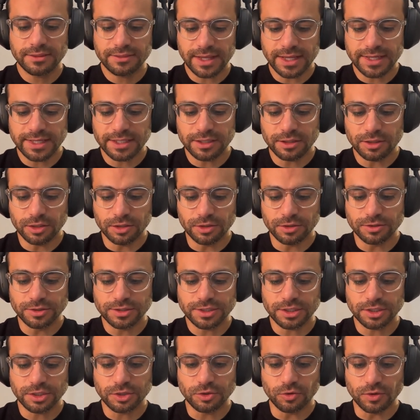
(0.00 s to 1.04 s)
That
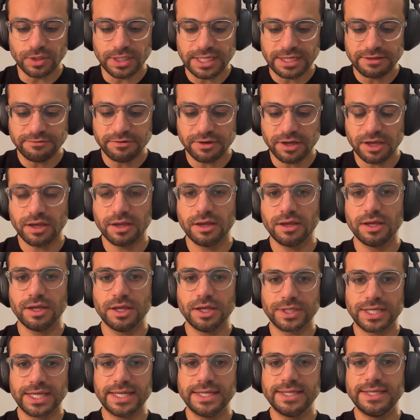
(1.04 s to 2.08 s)
includes your liver,
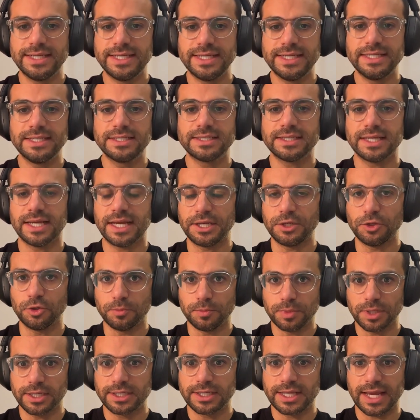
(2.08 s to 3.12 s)
kidneys, and your
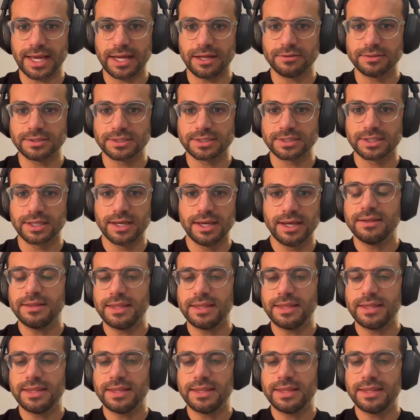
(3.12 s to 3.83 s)
blood counts.